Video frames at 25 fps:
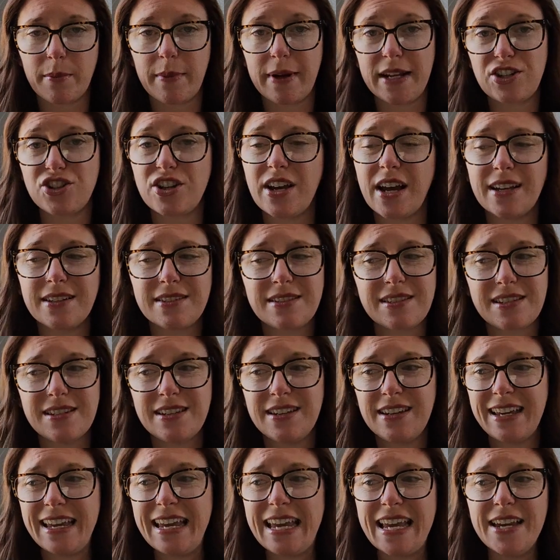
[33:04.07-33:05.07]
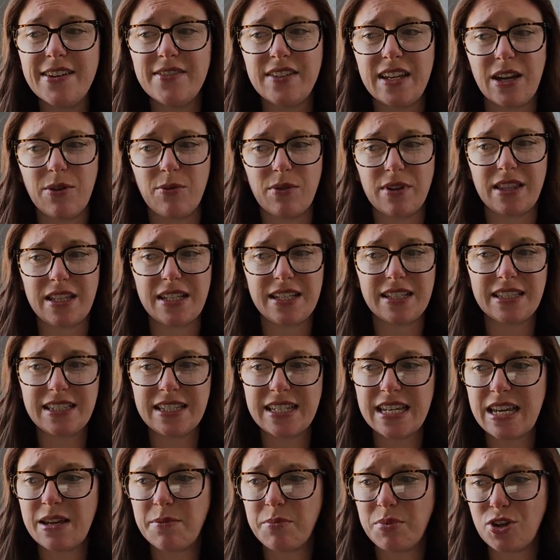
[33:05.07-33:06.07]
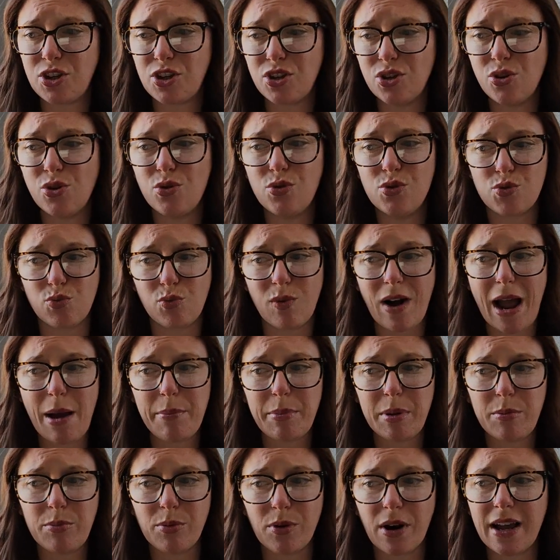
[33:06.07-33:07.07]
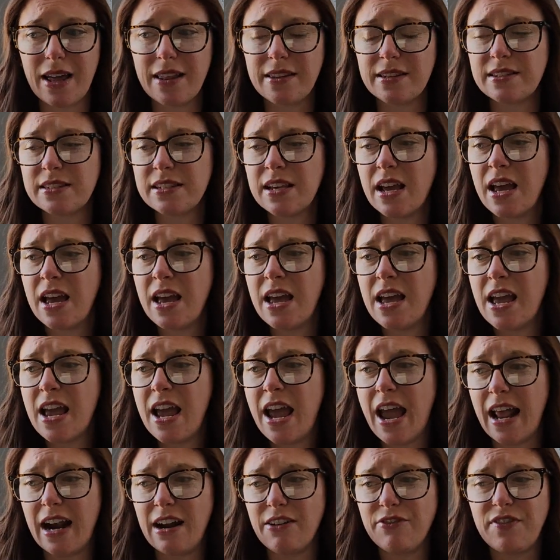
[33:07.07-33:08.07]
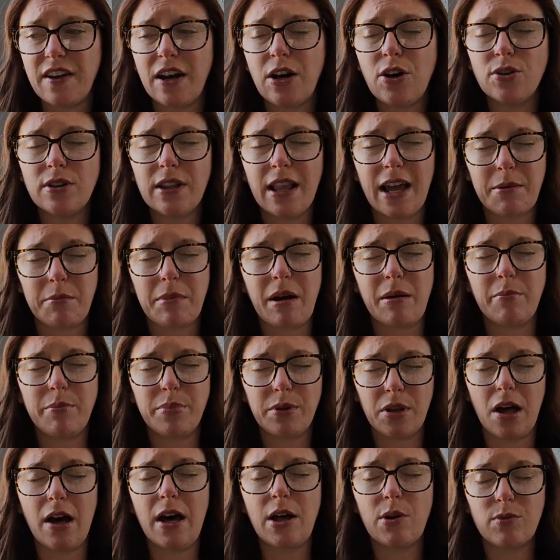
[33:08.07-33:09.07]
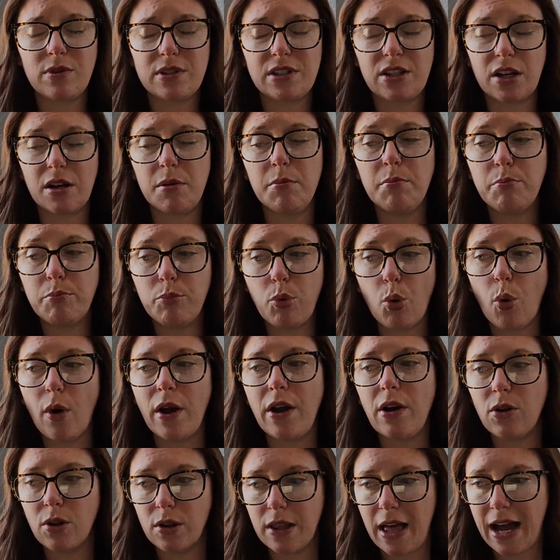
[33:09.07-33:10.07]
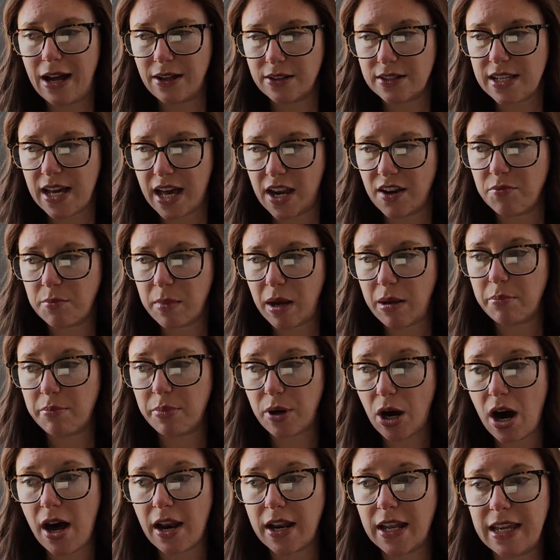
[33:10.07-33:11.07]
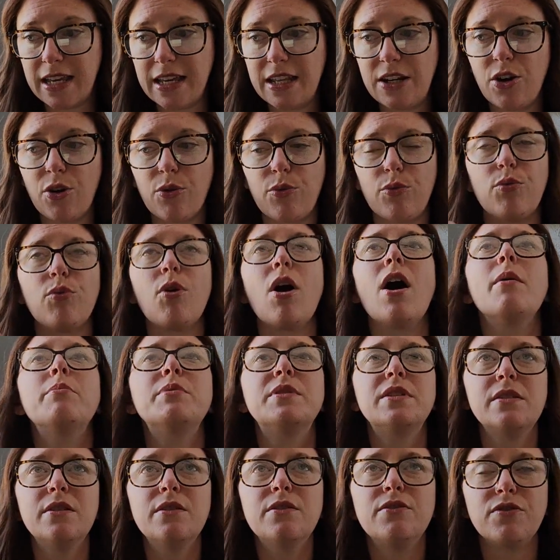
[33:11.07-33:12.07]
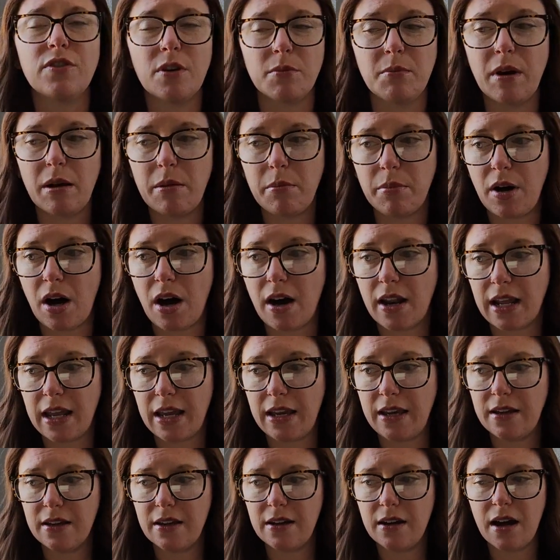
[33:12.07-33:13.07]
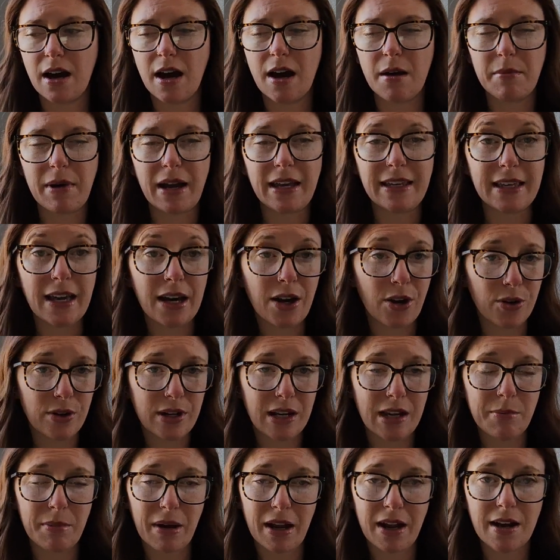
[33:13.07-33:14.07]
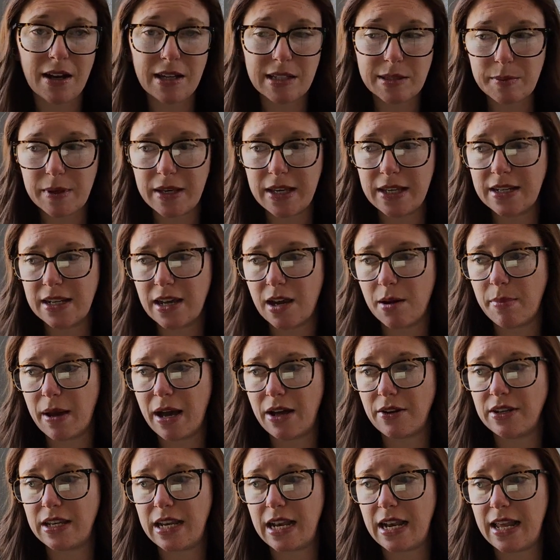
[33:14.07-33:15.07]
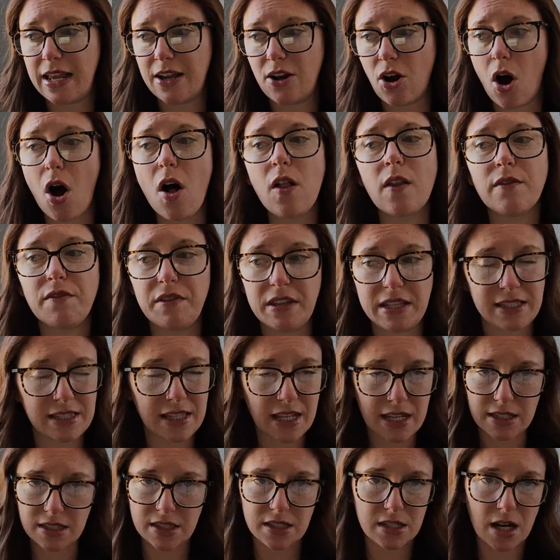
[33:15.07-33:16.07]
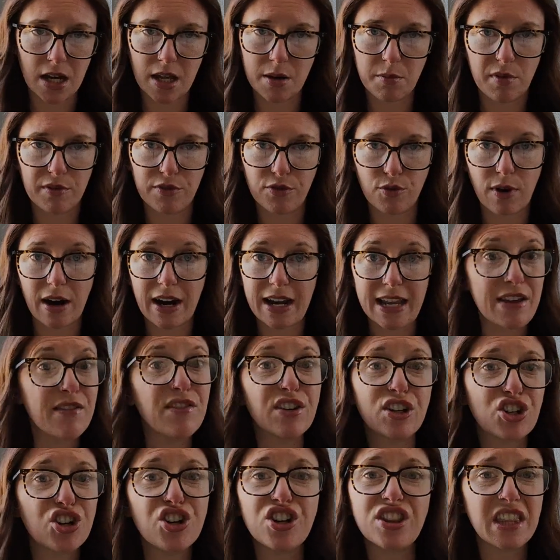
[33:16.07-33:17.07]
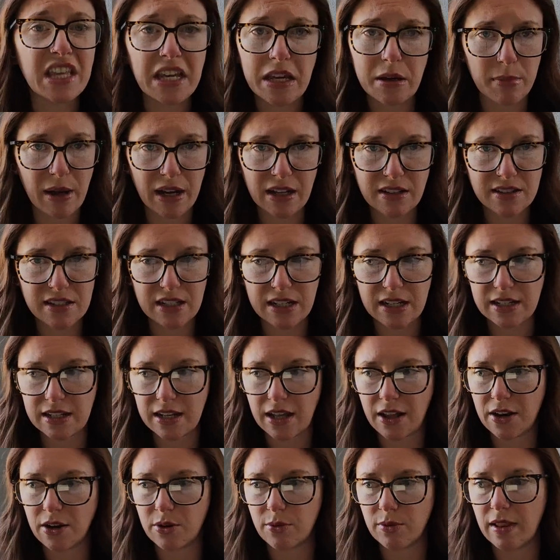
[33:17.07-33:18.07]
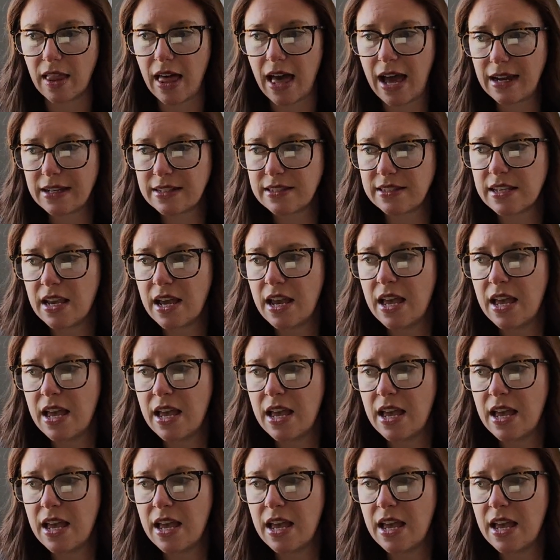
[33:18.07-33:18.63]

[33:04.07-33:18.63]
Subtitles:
my chest heaving with these deep, huge, rapid breaths, and I felt like my blood was going to boil outside of my body and erupt from my body. I yelled at my husband about needing all of these things done before I even could think about sitting down and relax,